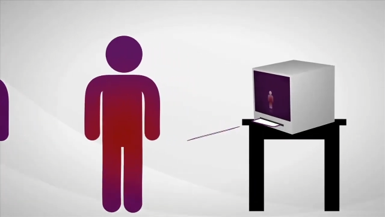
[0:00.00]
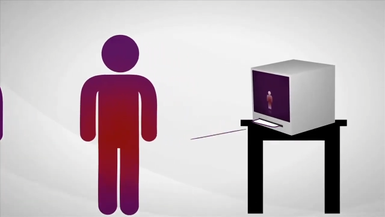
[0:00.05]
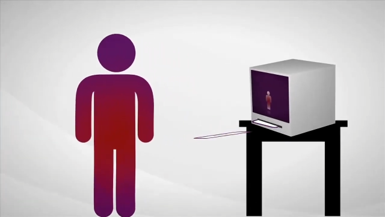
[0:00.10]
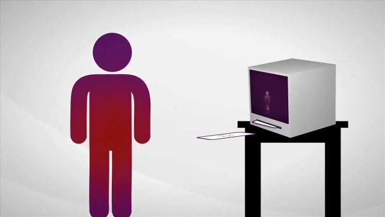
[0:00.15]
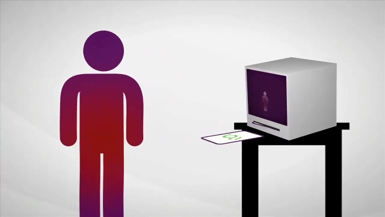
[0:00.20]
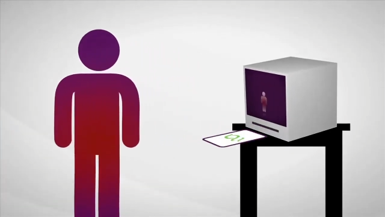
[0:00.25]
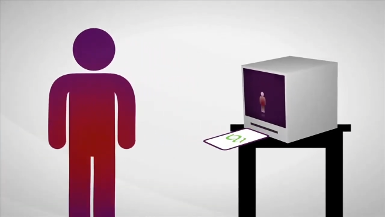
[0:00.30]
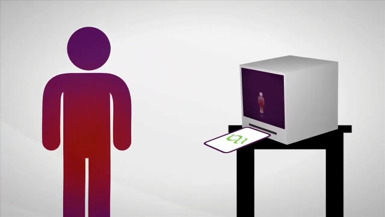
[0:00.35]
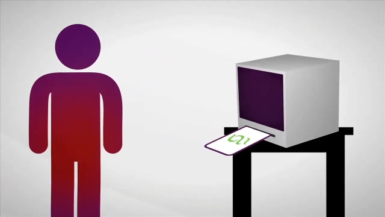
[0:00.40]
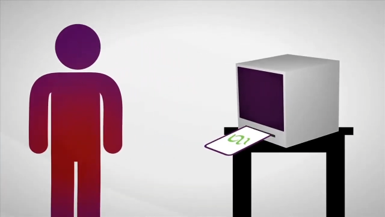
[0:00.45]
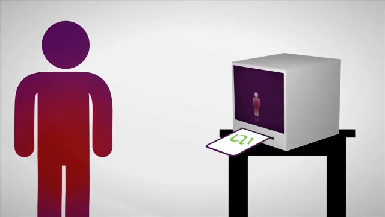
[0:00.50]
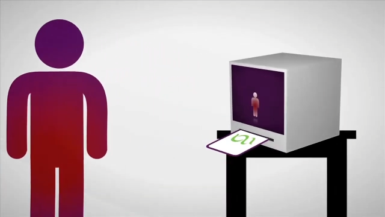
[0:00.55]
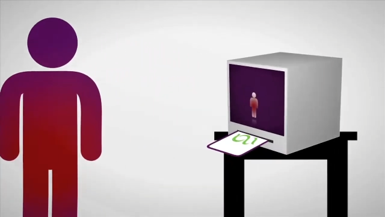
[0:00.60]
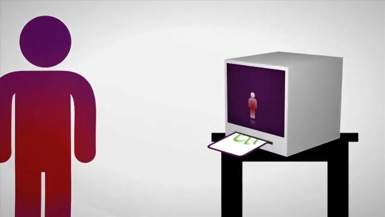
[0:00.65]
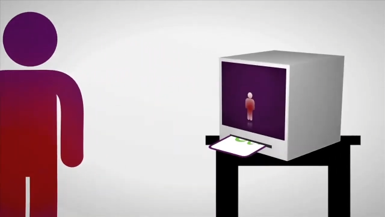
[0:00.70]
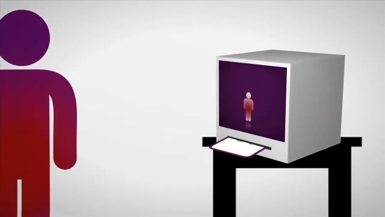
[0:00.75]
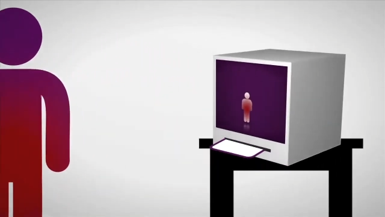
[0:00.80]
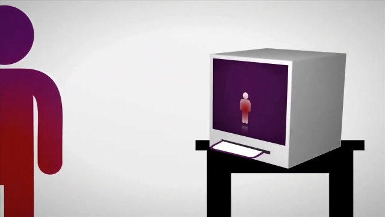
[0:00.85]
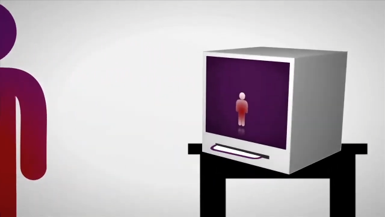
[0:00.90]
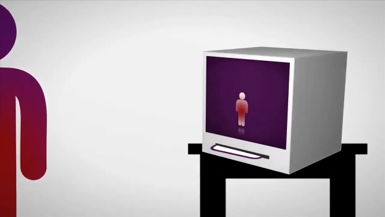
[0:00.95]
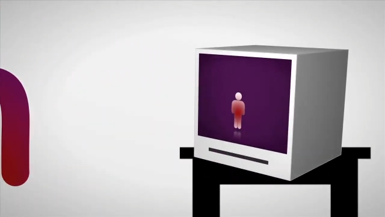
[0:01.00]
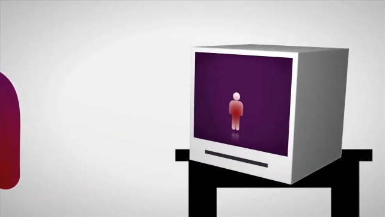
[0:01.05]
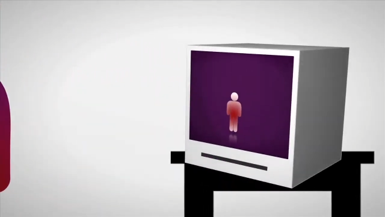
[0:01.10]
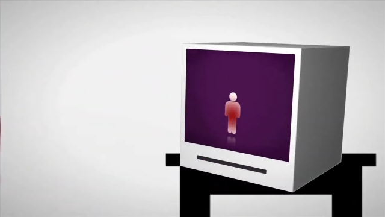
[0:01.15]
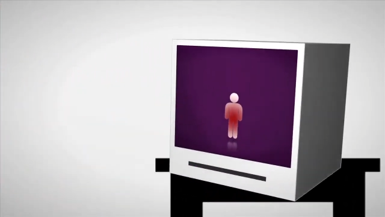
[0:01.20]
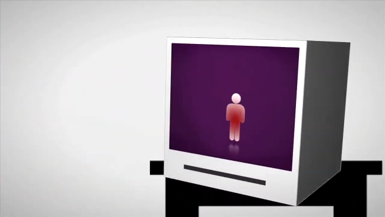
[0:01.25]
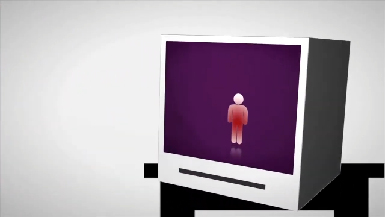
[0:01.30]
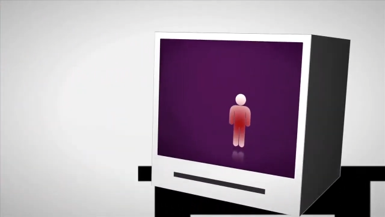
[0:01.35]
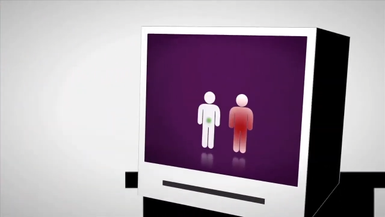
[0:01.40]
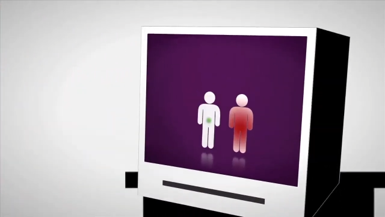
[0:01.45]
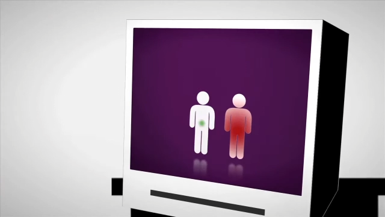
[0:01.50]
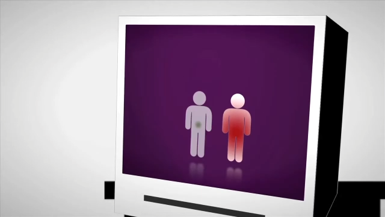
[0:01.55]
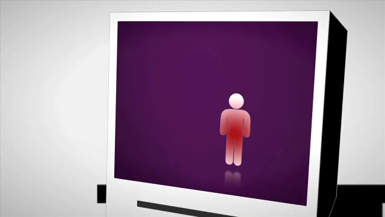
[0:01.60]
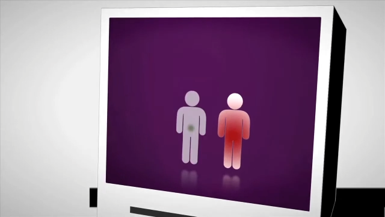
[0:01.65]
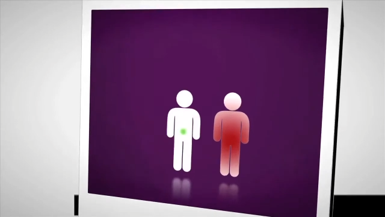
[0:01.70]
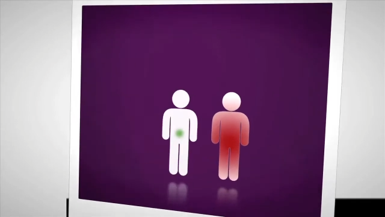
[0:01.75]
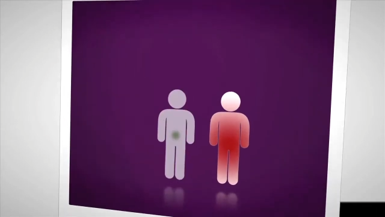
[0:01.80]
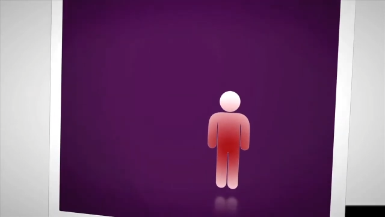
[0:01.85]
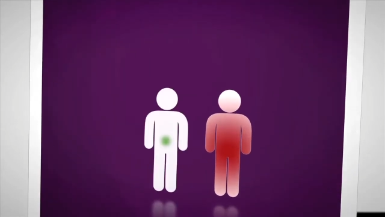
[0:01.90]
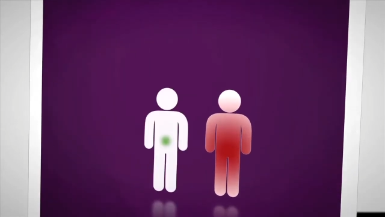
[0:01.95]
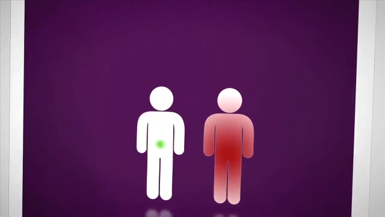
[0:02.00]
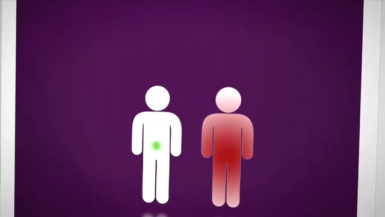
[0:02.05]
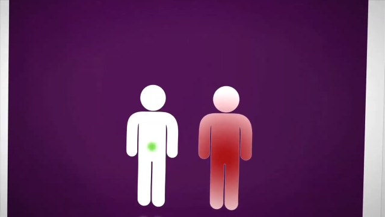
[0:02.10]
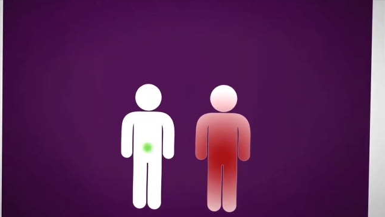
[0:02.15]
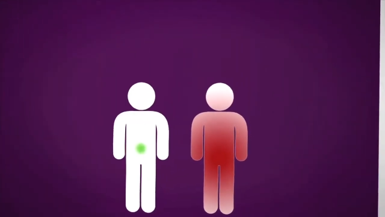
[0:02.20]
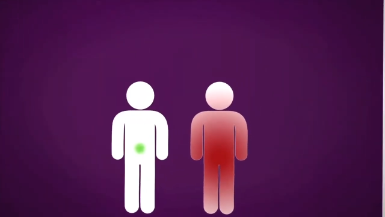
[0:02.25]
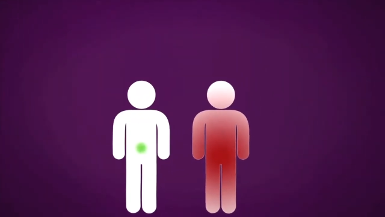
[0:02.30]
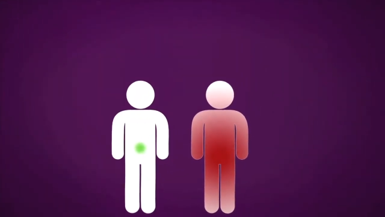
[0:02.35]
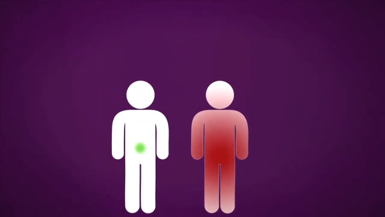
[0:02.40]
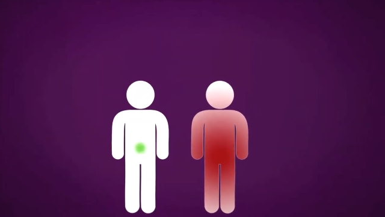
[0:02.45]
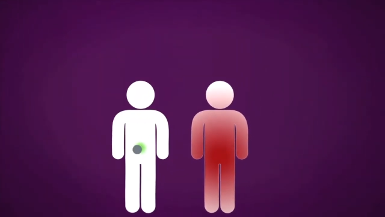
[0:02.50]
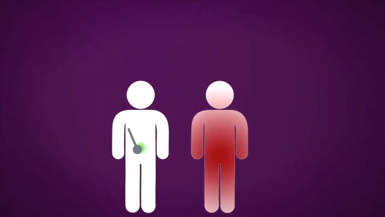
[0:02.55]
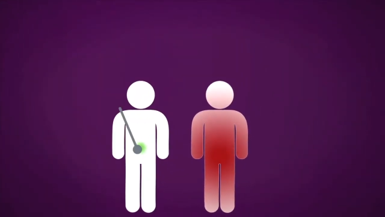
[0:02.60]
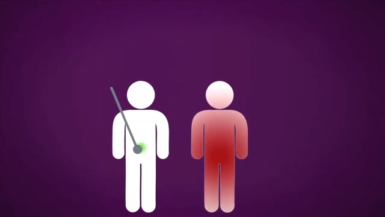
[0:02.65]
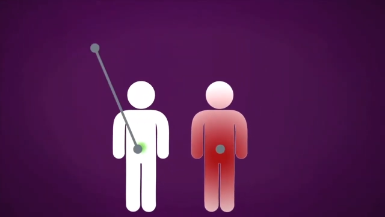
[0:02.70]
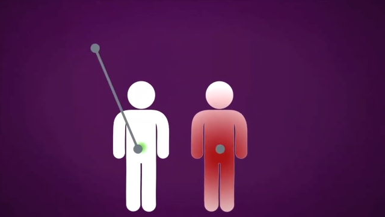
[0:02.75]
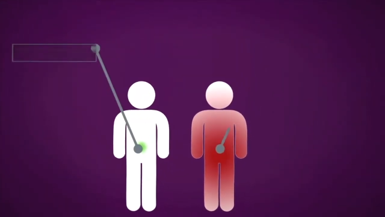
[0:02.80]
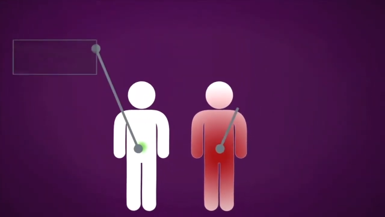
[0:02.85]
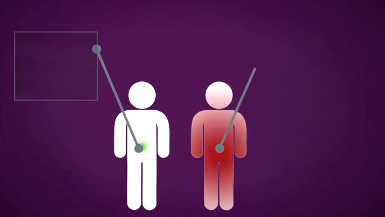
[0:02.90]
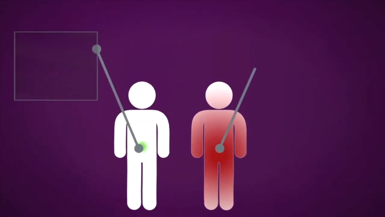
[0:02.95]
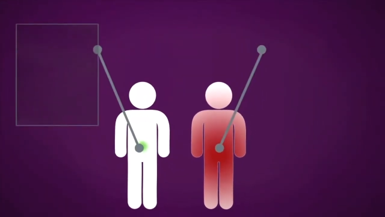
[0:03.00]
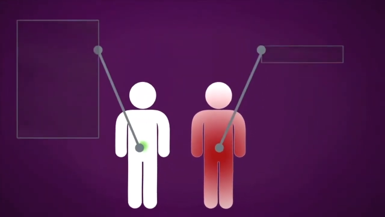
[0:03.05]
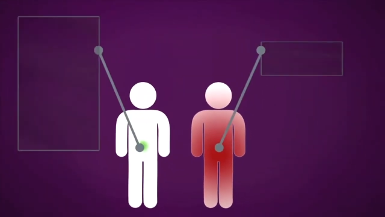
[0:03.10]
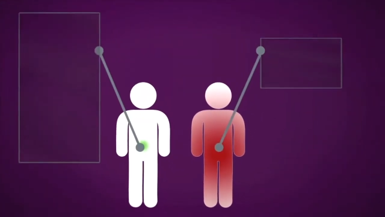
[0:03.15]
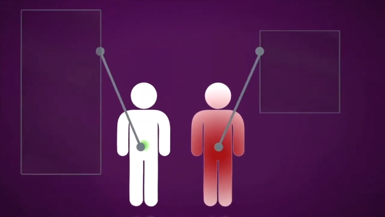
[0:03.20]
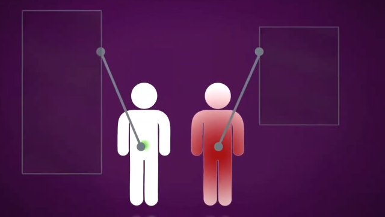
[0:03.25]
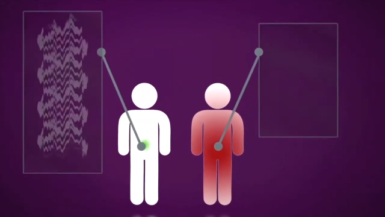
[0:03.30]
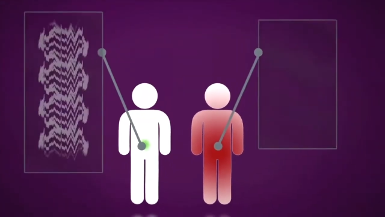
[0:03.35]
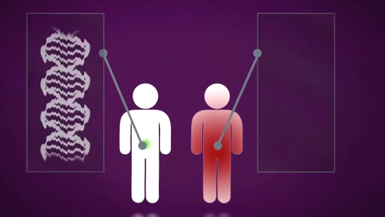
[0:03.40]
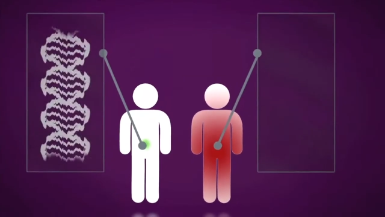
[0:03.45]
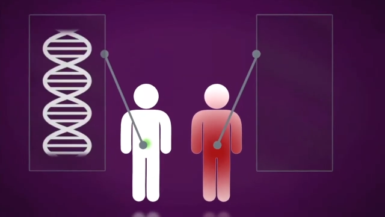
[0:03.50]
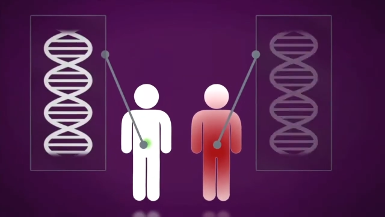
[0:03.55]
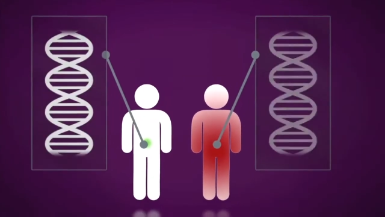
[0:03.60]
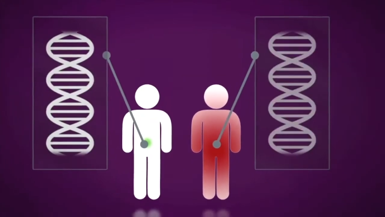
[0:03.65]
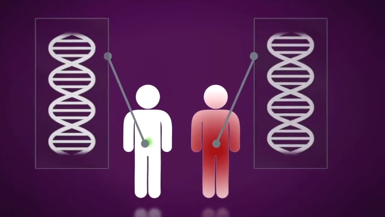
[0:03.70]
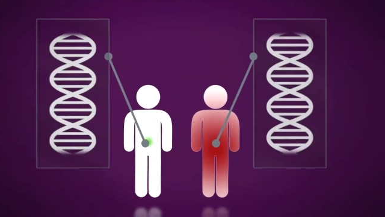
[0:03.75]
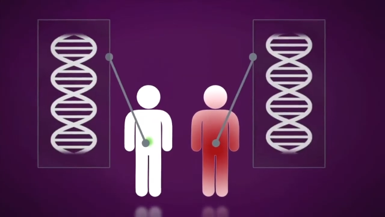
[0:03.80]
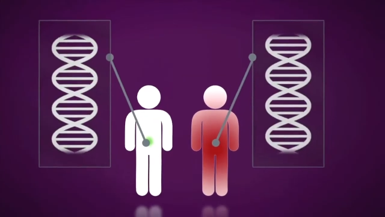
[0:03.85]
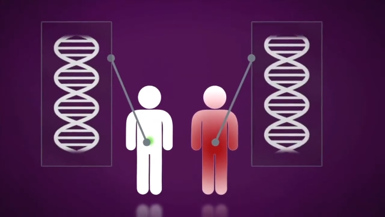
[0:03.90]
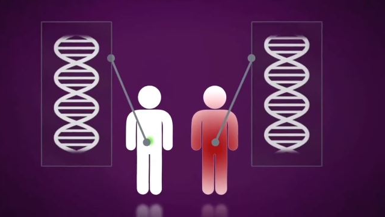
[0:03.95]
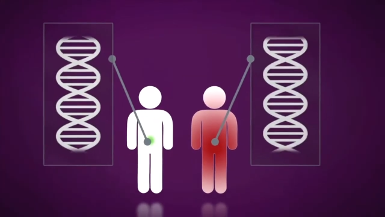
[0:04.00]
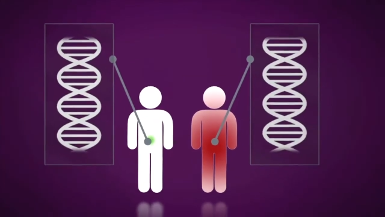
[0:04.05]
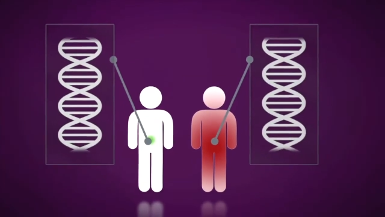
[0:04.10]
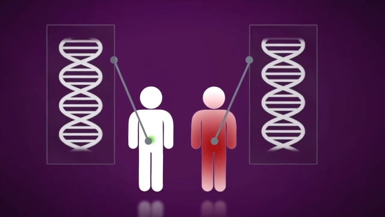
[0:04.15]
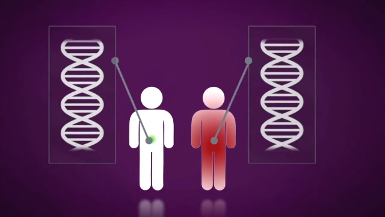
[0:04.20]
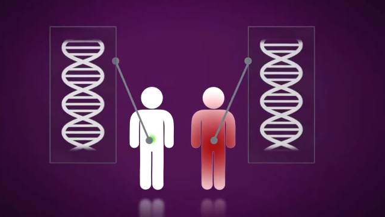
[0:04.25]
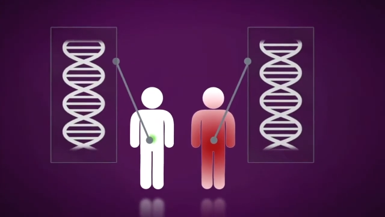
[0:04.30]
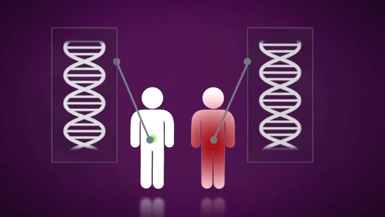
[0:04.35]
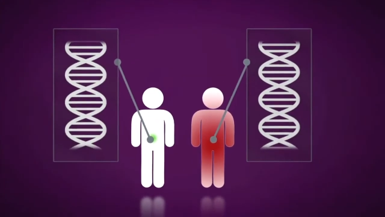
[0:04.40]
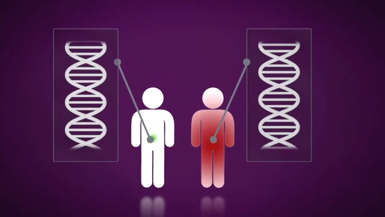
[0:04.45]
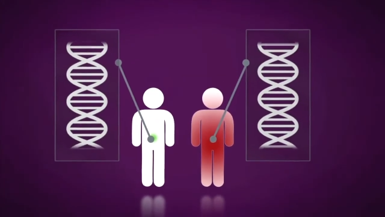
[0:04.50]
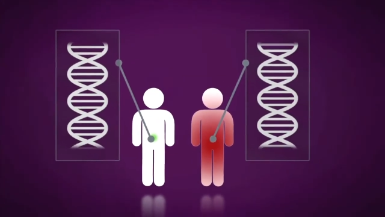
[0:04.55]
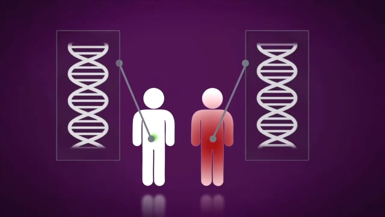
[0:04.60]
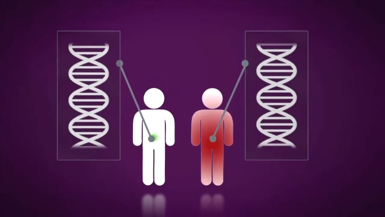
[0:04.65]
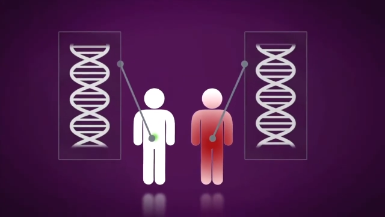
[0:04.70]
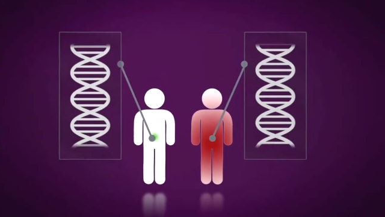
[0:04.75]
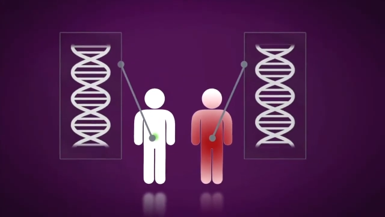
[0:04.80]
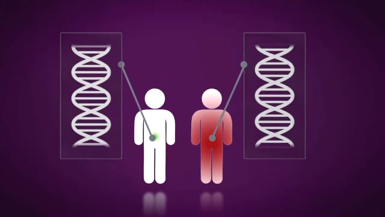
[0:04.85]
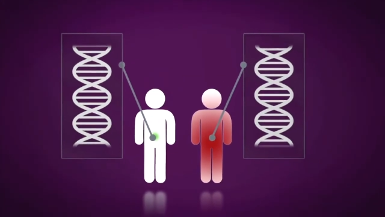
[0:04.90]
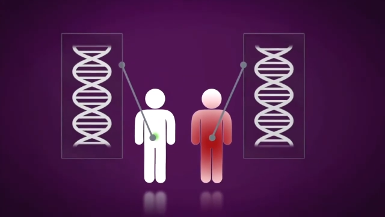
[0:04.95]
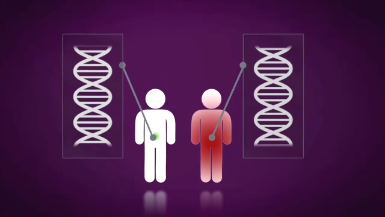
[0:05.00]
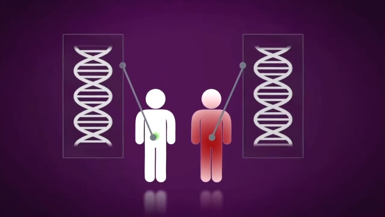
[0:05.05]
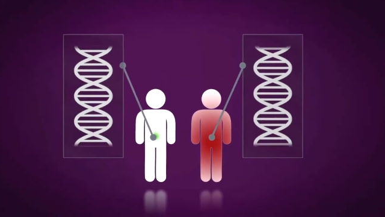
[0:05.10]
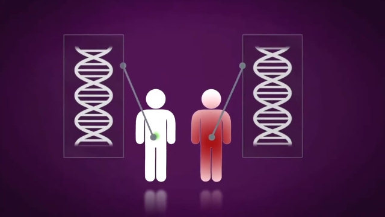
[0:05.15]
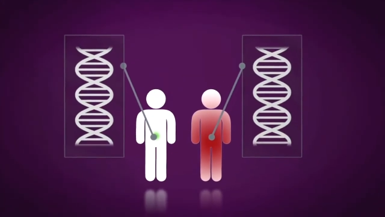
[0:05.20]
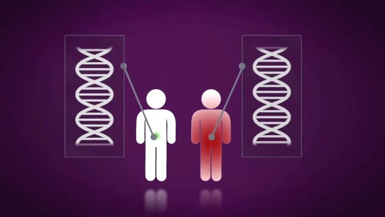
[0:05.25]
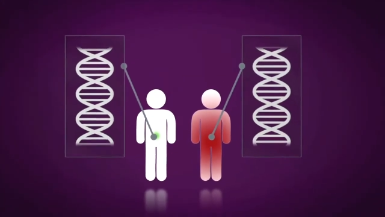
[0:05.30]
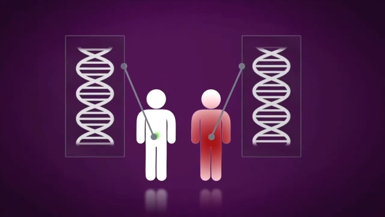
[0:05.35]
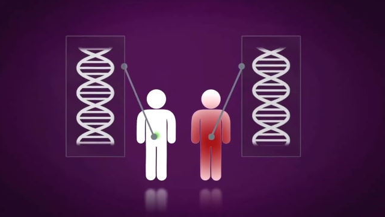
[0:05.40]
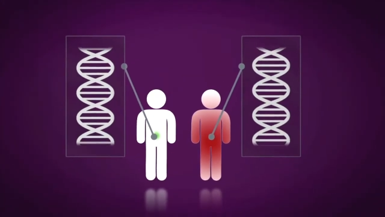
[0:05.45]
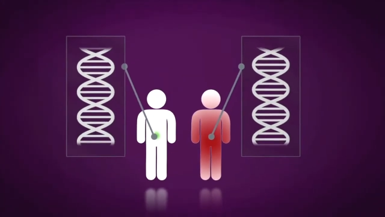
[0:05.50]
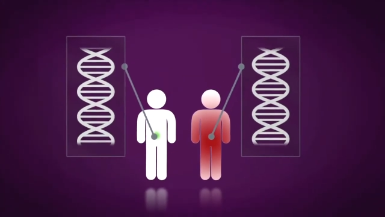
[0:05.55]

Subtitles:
[unreadable: no face in view]